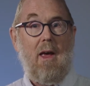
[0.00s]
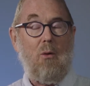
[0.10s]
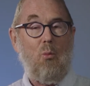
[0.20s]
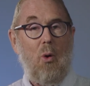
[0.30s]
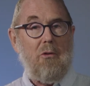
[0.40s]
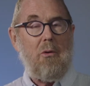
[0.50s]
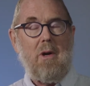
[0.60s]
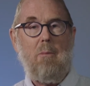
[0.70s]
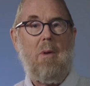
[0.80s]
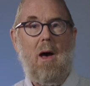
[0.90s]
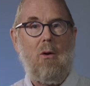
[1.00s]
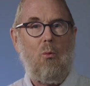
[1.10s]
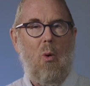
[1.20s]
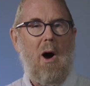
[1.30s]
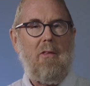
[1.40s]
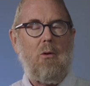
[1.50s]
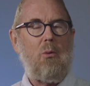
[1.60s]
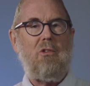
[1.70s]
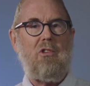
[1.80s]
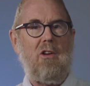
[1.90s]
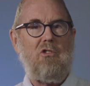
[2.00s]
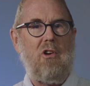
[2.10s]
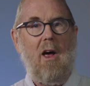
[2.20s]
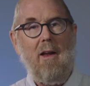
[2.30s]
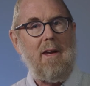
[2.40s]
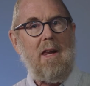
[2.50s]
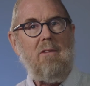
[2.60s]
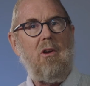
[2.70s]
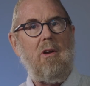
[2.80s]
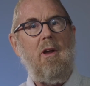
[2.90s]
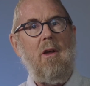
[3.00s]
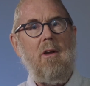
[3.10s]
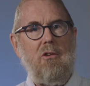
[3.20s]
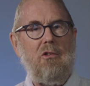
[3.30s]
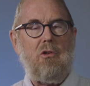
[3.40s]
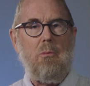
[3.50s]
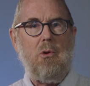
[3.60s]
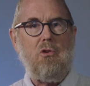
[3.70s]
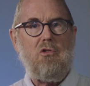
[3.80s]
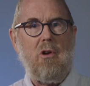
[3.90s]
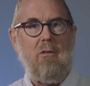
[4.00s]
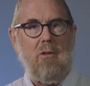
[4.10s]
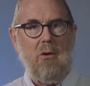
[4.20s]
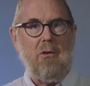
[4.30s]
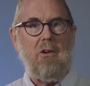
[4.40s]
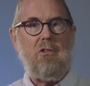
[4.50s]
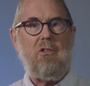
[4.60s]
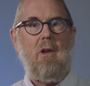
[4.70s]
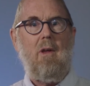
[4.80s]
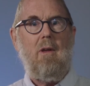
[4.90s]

and wondering about why there was such an uneven distribution of illness,